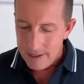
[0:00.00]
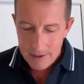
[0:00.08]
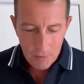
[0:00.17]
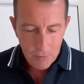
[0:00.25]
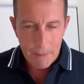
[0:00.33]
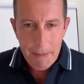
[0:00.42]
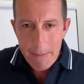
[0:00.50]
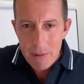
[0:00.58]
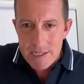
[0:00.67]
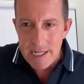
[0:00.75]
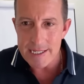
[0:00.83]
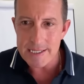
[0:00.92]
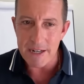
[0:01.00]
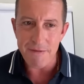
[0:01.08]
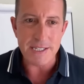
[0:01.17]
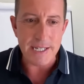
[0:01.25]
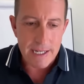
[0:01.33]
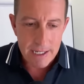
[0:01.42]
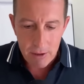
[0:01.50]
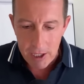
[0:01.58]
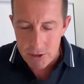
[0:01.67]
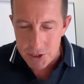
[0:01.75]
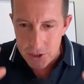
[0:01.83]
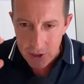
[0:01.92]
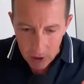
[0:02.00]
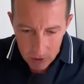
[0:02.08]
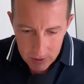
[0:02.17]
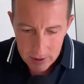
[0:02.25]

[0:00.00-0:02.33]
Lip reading: When people say stuff is dead, here's what you know.